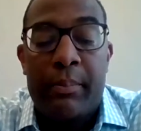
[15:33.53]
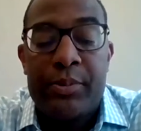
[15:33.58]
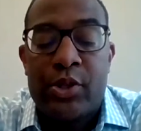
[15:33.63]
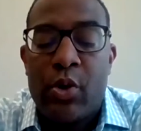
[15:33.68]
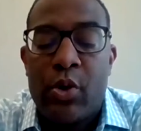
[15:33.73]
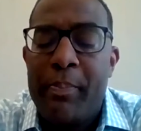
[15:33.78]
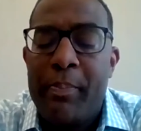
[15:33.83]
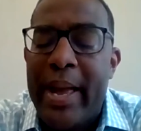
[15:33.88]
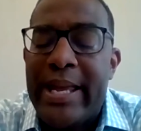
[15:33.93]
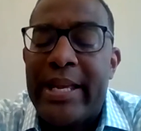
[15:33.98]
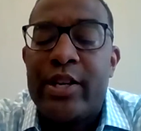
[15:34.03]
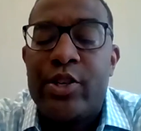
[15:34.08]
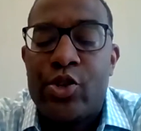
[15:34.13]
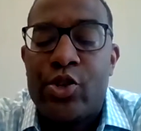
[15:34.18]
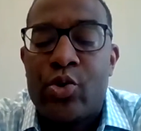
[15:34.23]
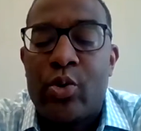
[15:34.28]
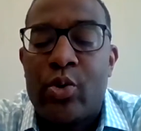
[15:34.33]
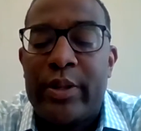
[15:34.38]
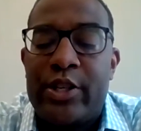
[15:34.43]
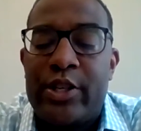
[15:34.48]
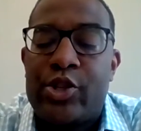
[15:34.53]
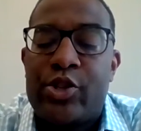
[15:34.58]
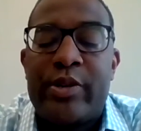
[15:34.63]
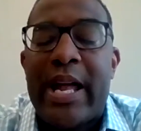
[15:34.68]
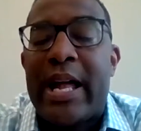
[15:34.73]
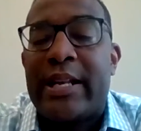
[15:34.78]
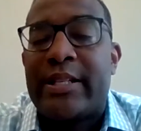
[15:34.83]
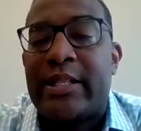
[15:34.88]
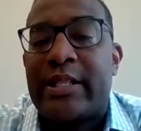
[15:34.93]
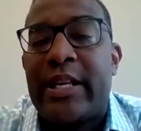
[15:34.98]
So making sure that you're
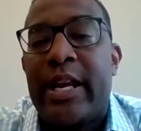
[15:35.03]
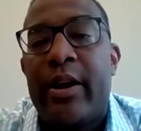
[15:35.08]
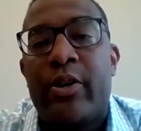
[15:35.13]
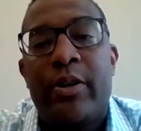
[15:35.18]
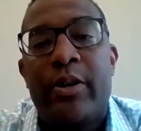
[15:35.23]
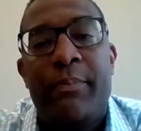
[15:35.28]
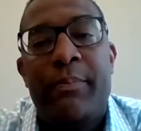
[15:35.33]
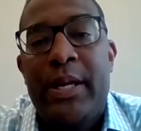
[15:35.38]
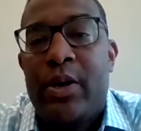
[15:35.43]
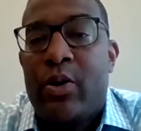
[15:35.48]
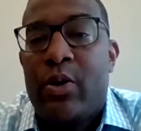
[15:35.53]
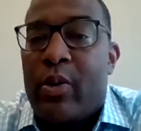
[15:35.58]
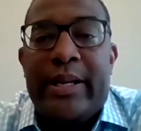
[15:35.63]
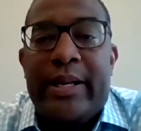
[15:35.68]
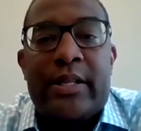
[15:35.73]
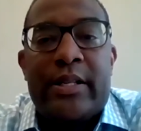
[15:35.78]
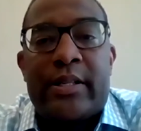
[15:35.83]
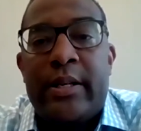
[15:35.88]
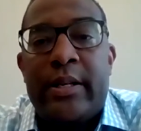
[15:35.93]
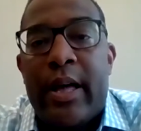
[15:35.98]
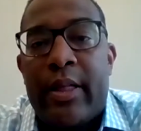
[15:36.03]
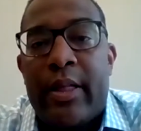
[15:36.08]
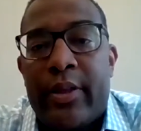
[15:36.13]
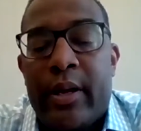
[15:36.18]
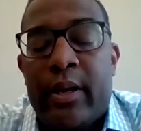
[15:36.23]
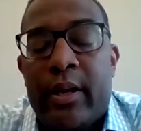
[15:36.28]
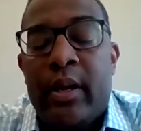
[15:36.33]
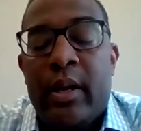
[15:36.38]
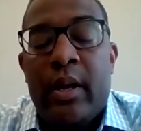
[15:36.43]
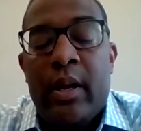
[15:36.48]
not scared to be great is
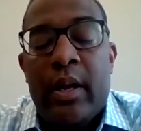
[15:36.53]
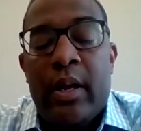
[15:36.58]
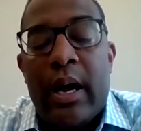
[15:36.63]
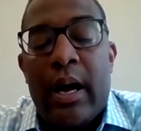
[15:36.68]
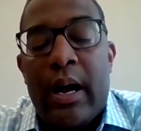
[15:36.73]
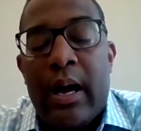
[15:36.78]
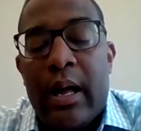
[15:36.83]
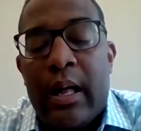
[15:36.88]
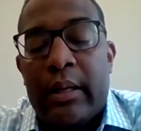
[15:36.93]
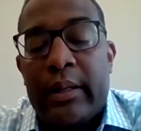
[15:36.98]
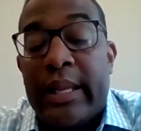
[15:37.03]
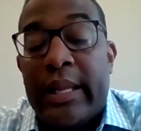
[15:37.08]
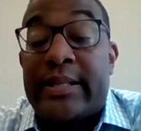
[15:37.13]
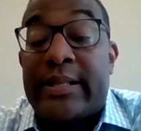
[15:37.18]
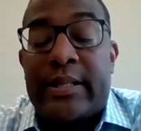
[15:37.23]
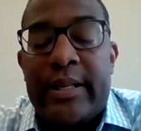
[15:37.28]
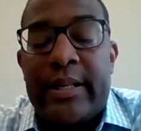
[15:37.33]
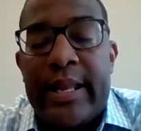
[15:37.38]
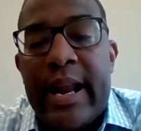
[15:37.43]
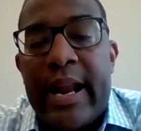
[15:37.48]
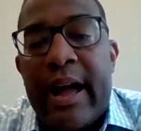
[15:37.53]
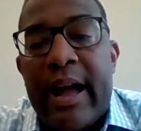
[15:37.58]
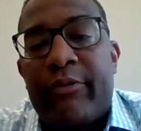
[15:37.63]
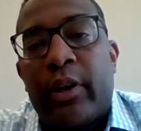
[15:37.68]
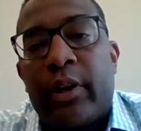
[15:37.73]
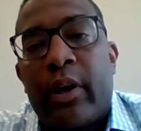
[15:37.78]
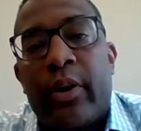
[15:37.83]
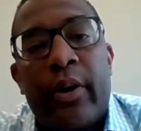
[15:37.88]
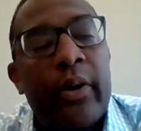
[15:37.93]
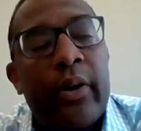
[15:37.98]
another lesson that I've
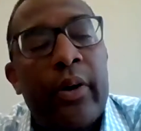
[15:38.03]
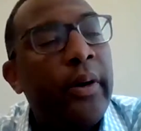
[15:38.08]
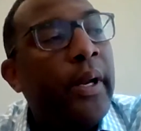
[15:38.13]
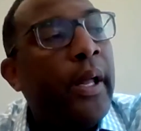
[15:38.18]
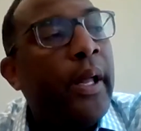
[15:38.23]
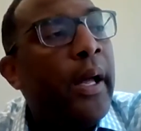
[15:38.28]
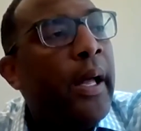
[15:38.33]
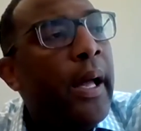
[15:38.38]
learned.